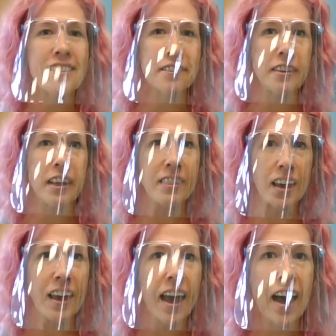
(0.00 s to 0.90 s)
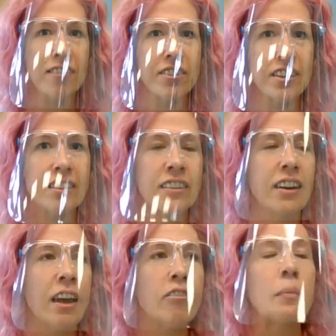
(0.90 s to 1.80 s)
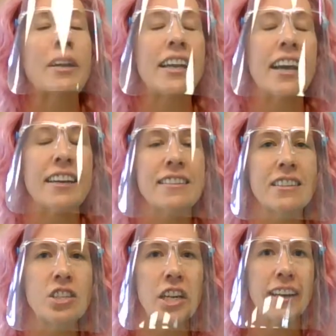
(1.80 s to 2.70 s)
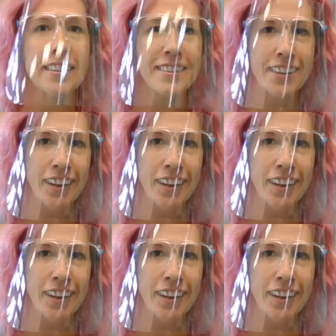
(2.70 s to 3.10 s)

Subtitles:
so that they have everybody has a chance